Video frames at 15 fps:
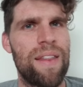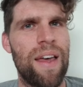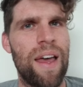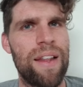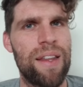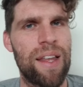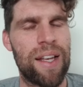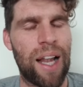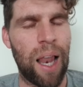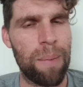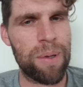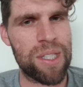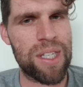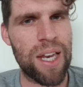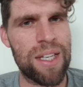in the club
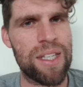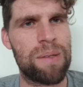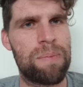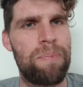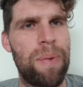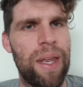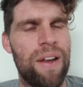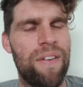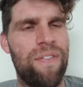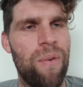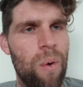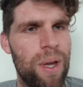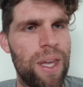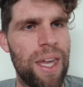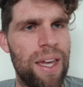exchange, it's better
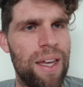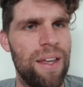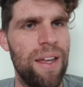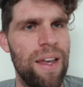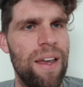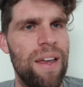for gear.